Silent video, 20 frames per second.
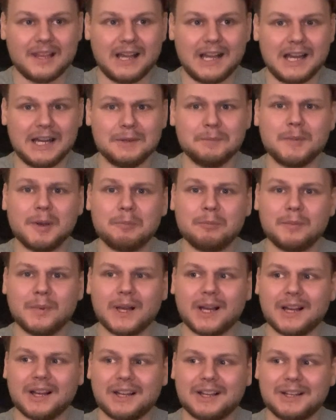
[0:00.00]
I
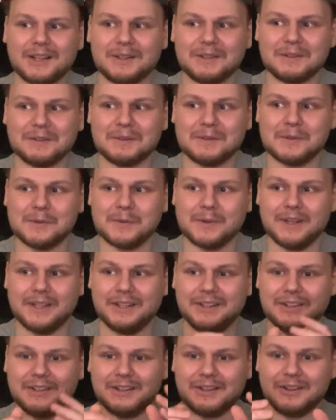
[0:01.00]
remember
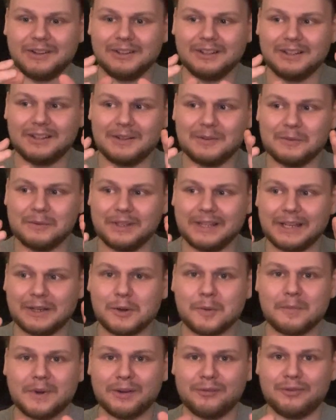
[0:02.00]
when I
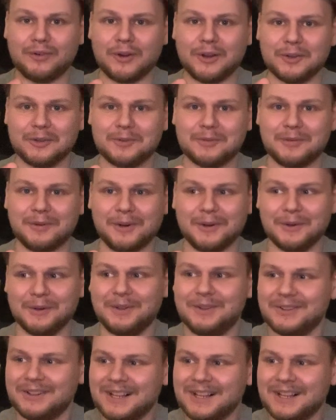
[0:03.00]
got my first phone,